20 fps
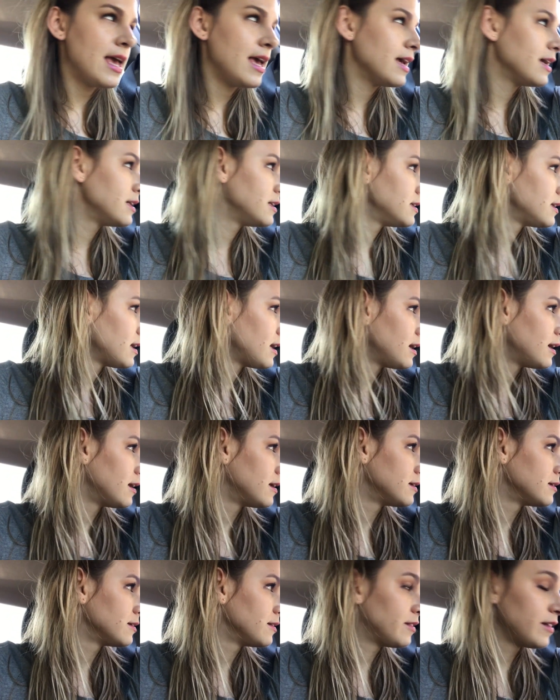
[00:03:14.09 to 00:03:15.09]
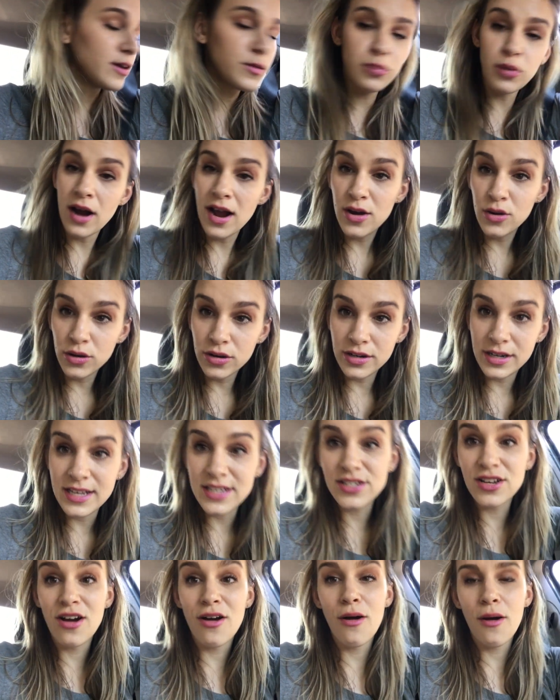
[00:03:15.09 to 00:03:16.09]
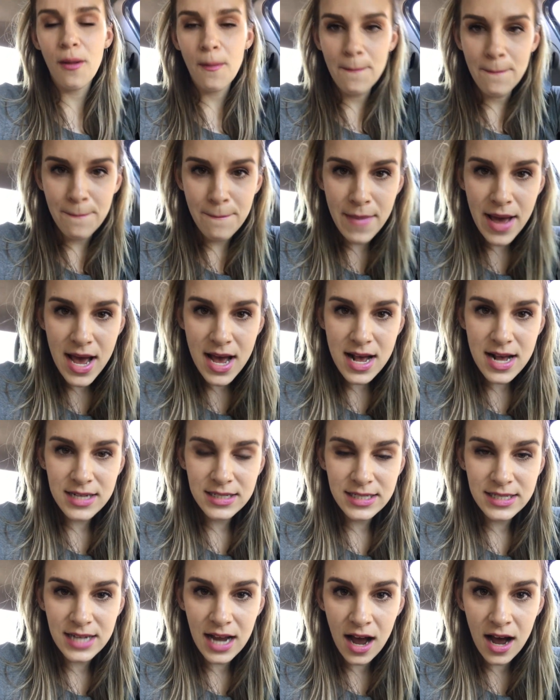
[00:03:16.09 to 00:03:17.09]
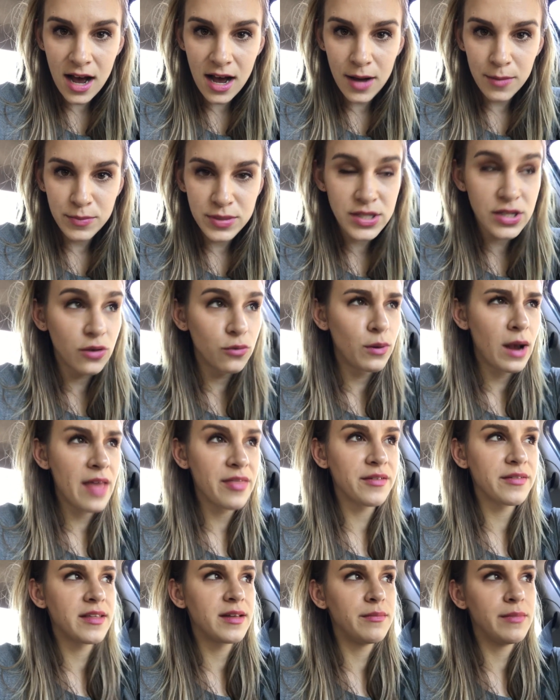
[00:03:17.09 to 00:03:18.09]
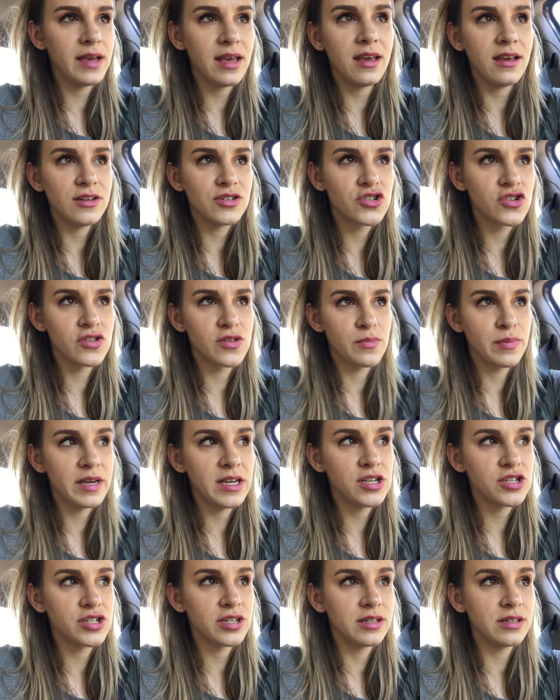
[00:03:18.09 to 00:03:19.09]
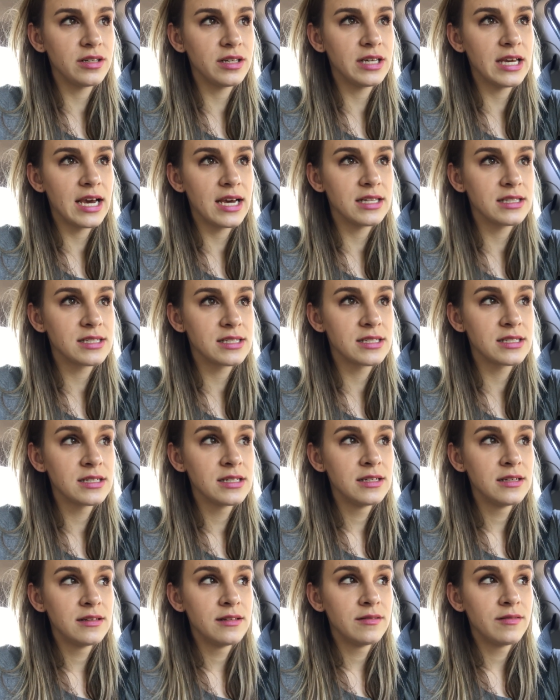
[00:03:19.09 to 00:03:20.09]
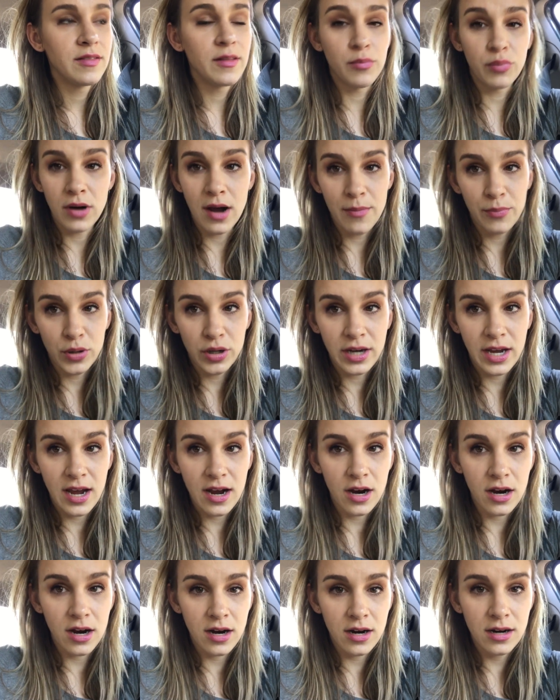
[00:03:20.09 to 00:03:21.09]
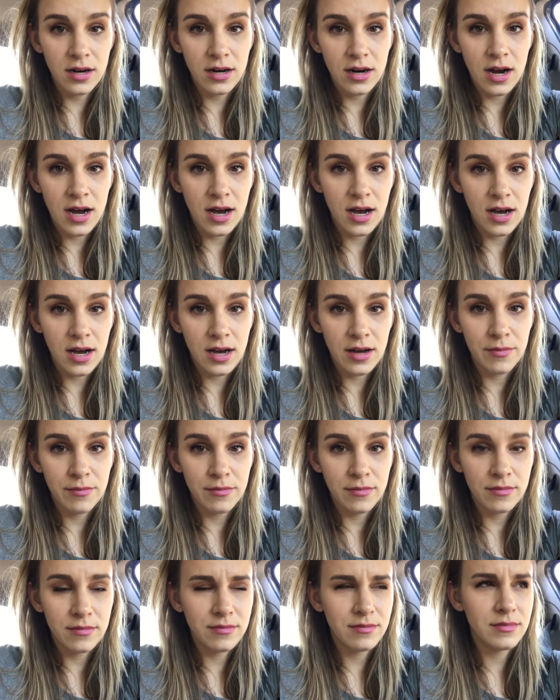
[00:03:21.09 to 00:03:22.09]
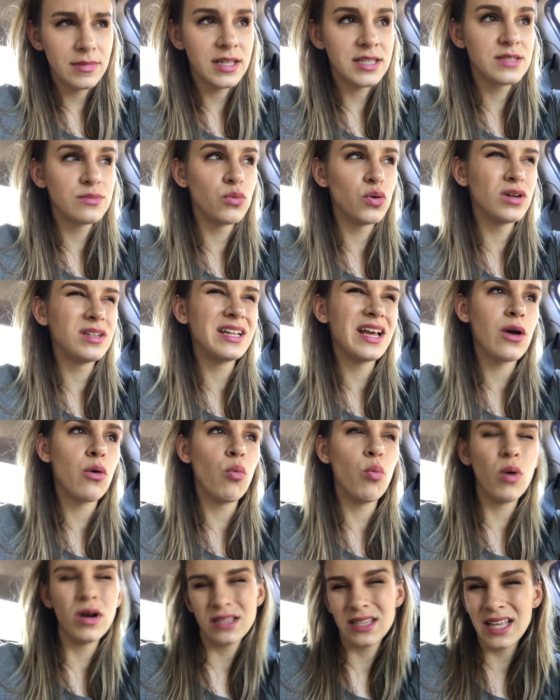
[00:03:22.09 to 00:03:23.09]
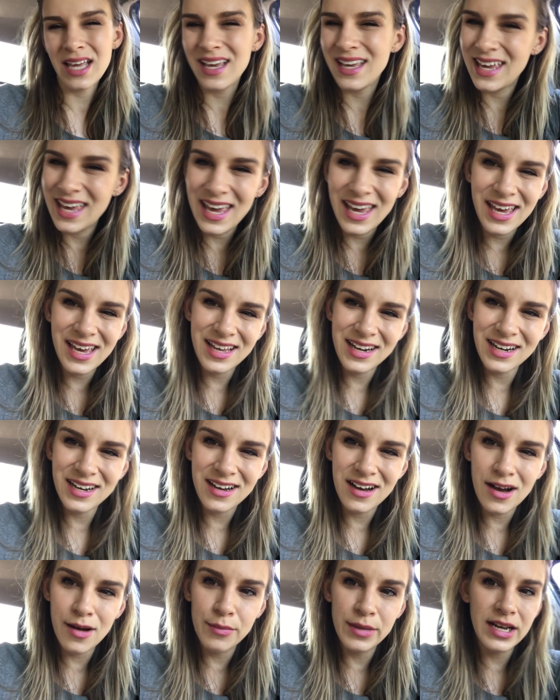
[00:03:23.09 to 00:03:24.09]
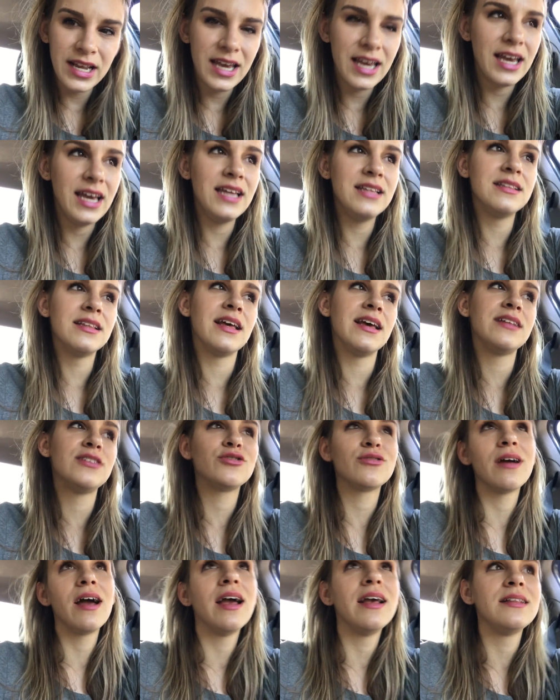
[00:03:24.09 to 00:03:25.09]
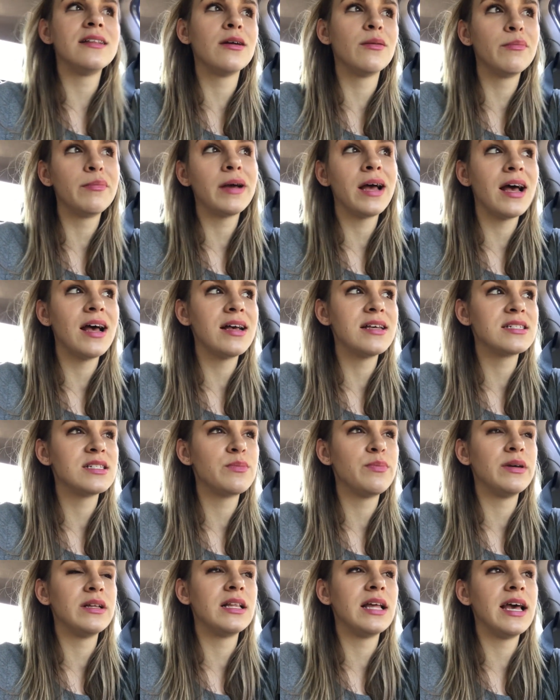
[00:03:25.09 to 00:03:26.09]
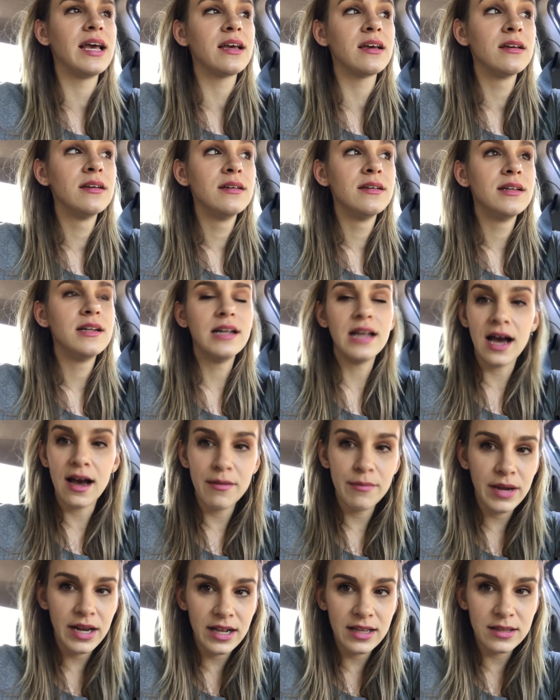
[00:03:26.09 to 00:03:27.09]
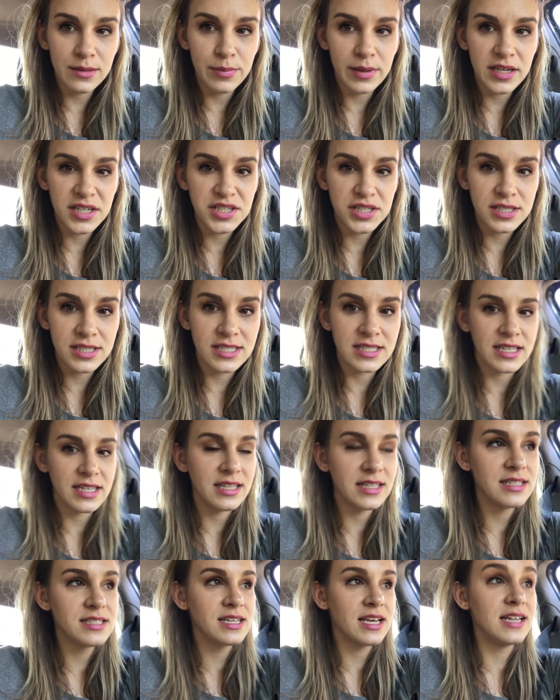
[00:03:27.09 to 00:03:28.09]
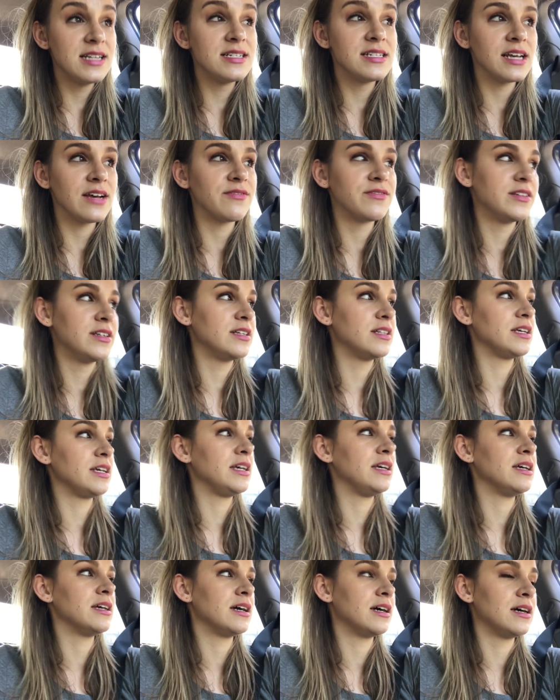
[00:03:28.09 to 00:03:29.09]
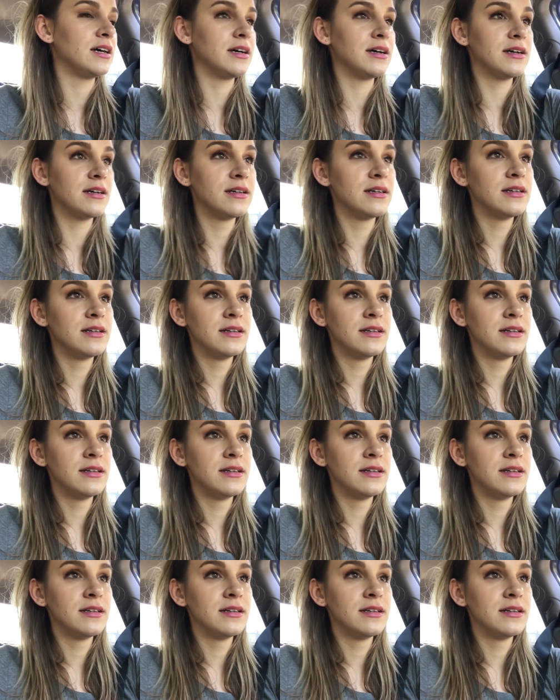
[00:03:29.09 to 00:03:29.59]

And uh, their priorities are messed up. So rather than making sure the patient gets the proper care, um, it's more like what they can accommodate and like trying their best, but like not meeting the patient's needs and definitely uh,